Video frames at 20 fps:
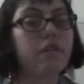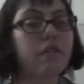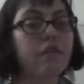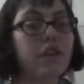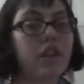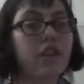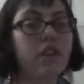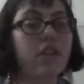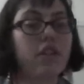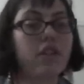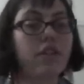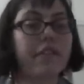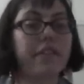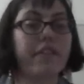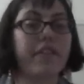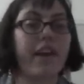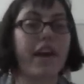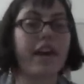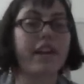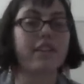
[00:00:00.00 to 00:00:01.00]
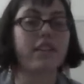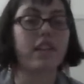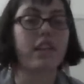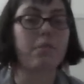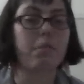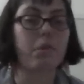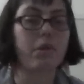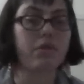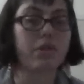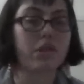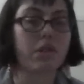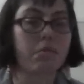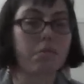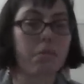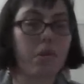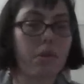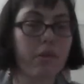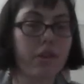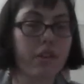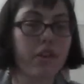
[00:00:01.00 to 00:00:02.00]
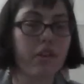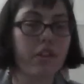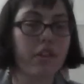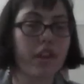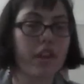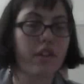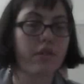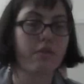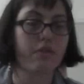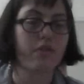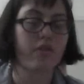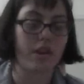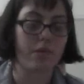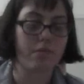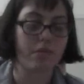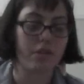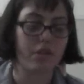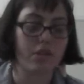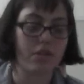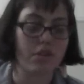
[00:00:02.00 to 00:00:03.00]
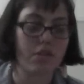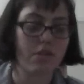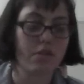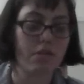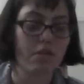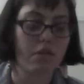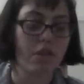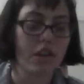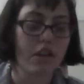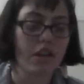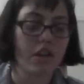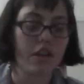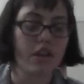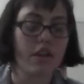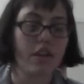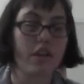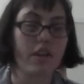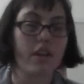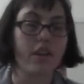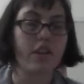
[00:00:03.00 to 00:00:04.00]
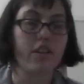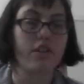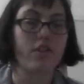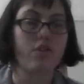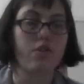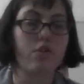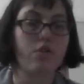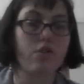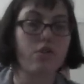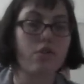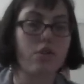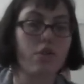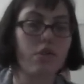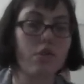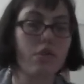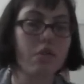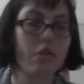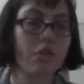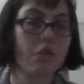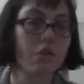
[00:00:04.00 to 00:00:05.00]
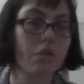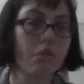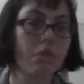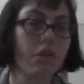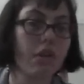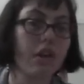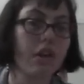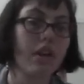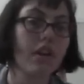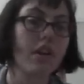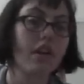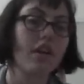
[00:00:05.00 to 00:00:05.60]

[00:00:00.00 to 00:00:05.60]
feel that the most important thing for them to do is to